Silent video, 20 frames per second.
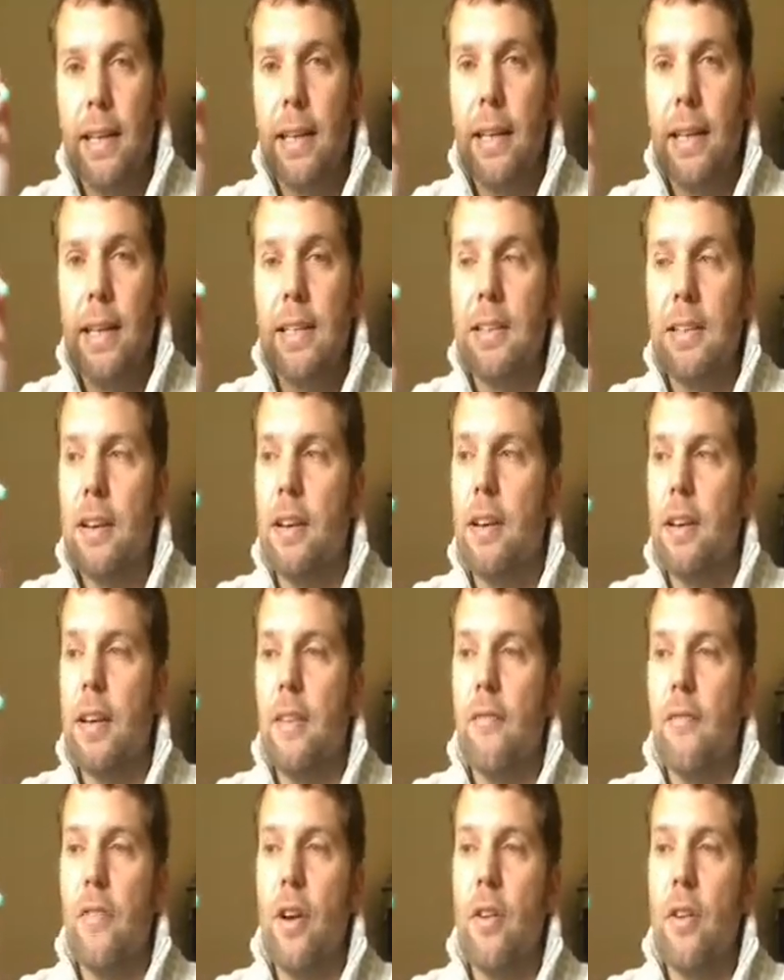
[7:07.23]
is
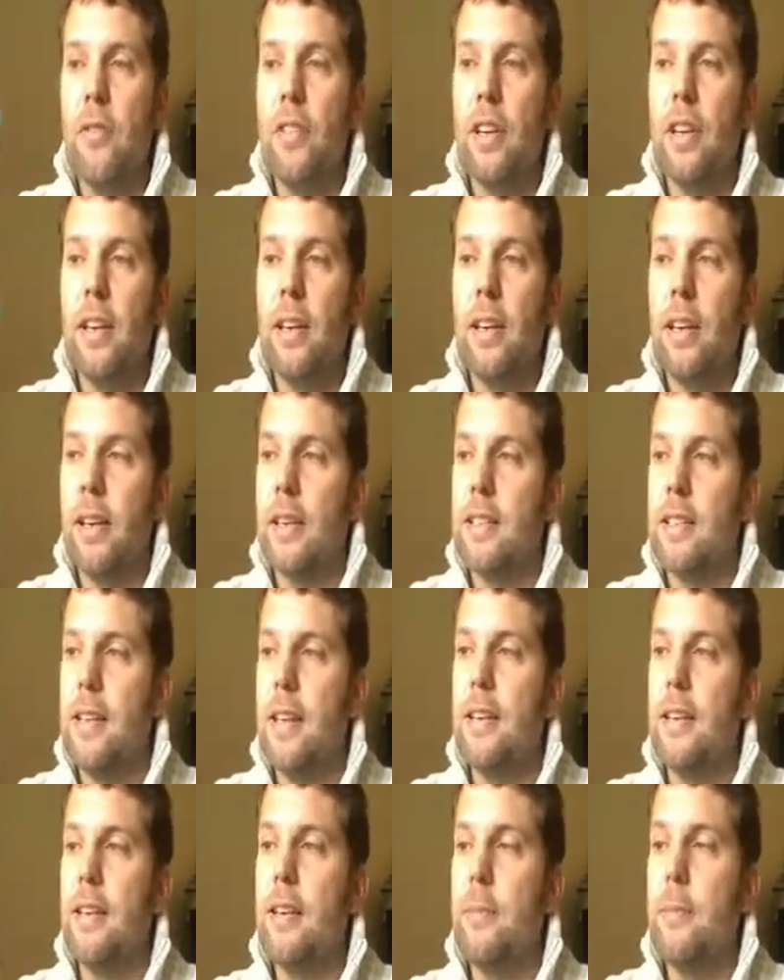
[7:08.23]
involved in
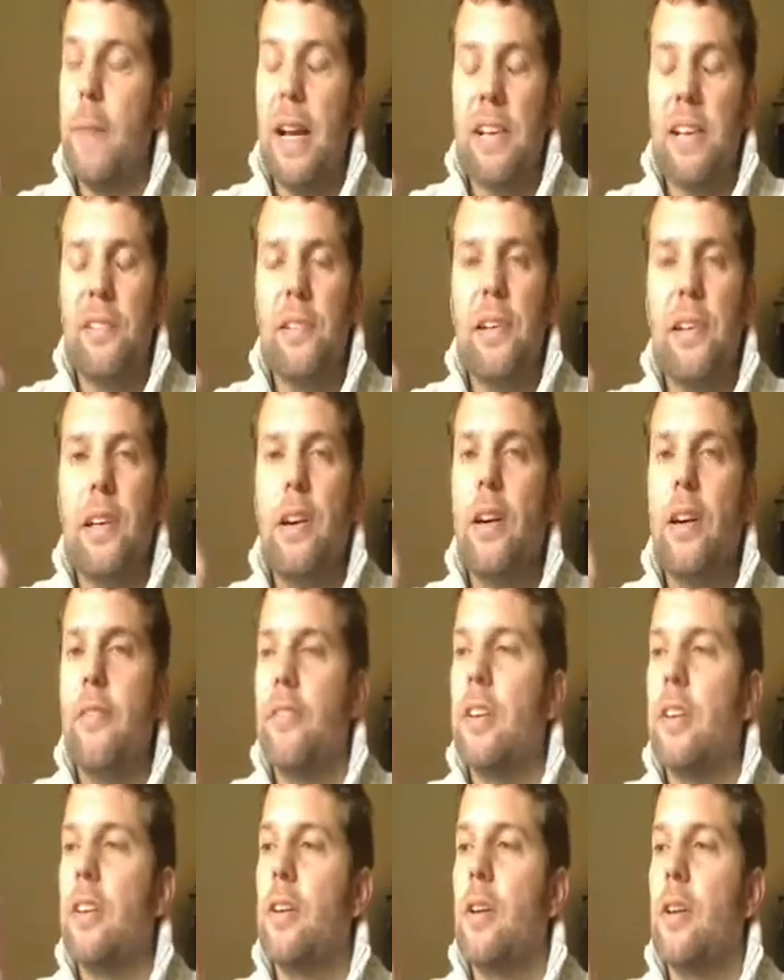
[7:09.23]
extending the battery life,
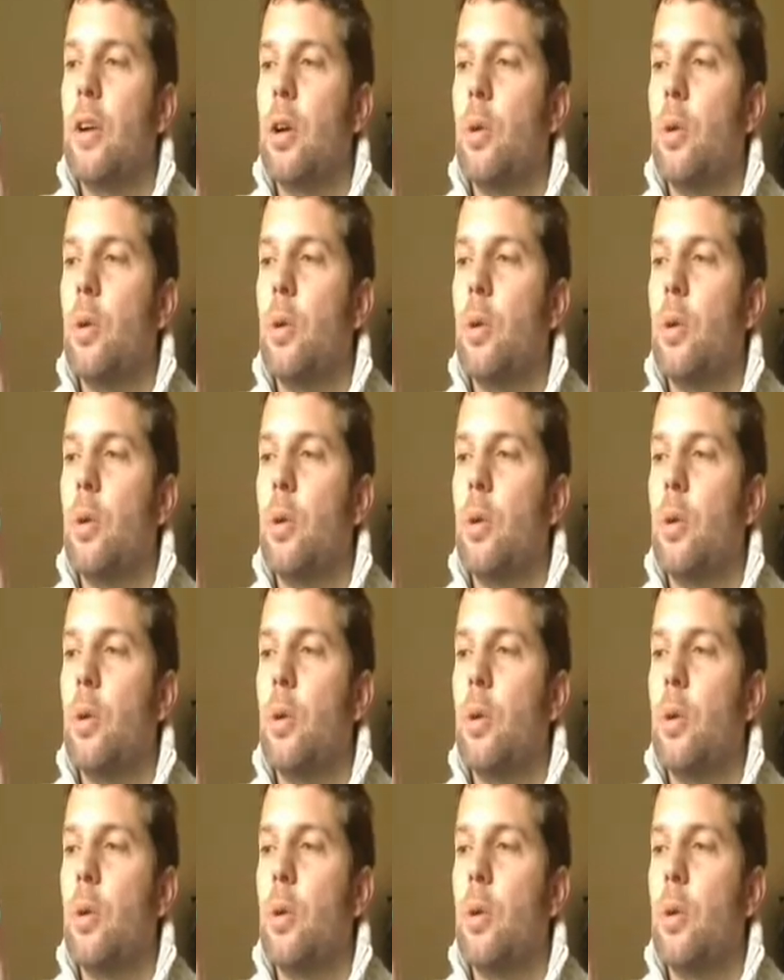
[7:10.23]
and